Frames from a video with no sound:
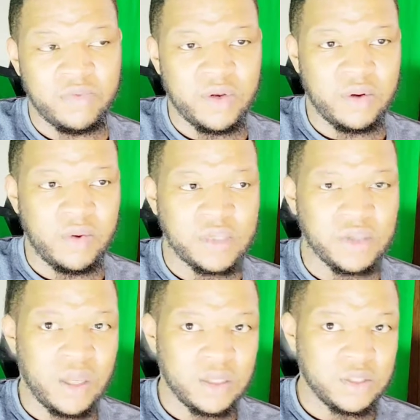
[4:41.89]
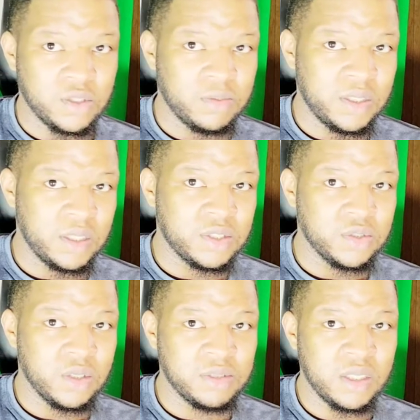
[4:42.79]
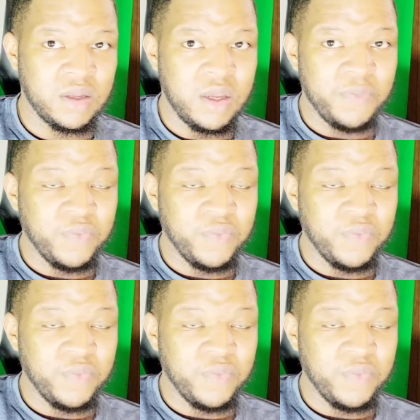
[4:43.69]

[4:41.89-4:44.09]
or video request. All our social media links in the description.